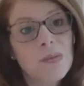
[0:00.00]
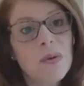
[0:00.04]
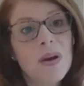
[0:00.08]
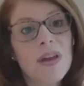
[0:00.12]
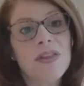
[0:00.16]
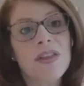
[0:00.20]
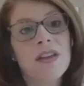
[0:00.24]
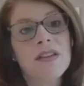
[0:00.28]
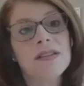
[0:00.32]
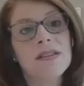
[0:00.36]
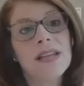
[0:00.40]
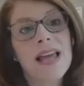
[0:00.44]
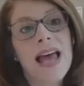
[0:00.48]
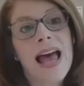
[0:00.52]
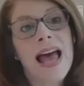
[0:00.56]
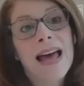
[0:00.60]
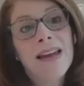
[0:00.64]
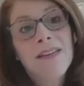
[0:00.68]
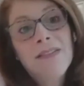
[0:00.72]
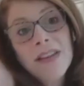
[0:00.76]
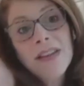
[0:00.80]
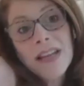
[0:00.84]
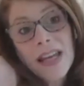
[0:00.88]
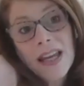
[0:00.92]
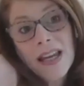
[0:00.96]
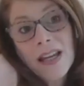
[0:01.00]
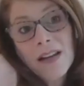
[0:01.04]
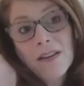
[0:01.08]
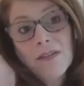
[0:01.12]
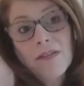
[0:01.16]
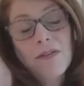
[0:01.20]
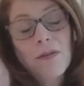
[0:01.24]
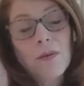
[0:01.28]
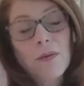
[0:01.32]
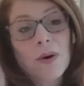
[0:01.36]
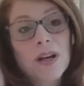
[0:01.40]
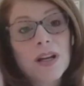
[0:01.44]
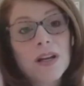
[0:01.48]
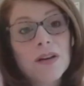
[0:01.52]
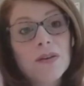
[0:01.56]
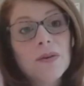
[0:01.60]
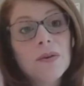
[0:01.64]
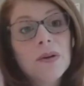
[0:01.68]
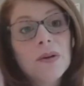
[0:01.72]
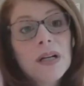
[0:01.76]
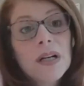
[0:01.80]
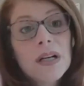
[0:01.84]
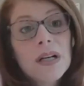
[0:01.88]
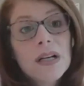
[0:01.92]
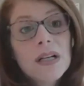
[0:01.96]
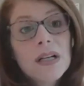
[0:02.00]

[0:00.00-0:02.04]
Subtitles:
with and to advocate for you.